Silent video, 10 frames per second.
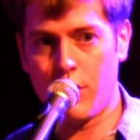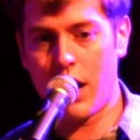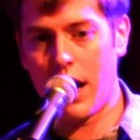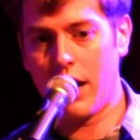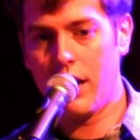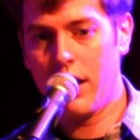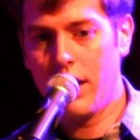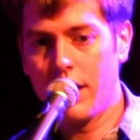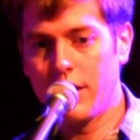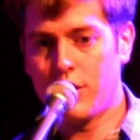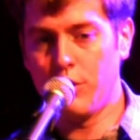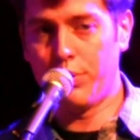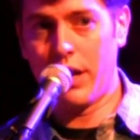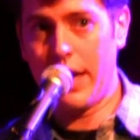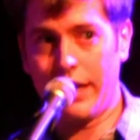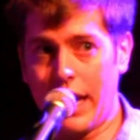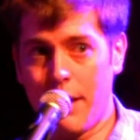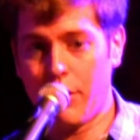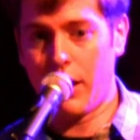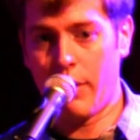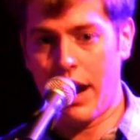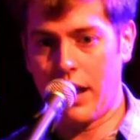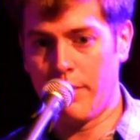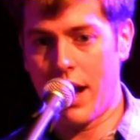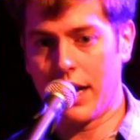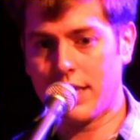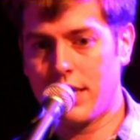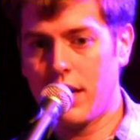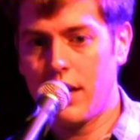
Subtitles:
to play the game right away out of the box.